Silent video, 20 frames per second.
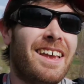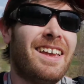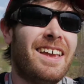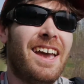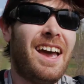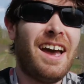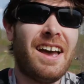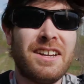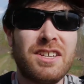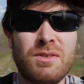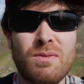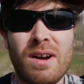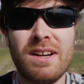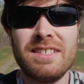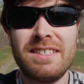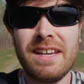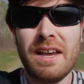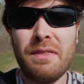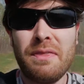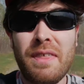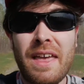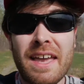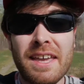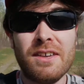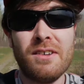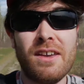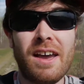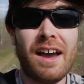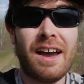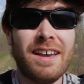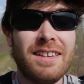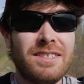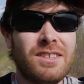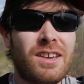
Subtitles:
Yeah, I just want to say thank you guys.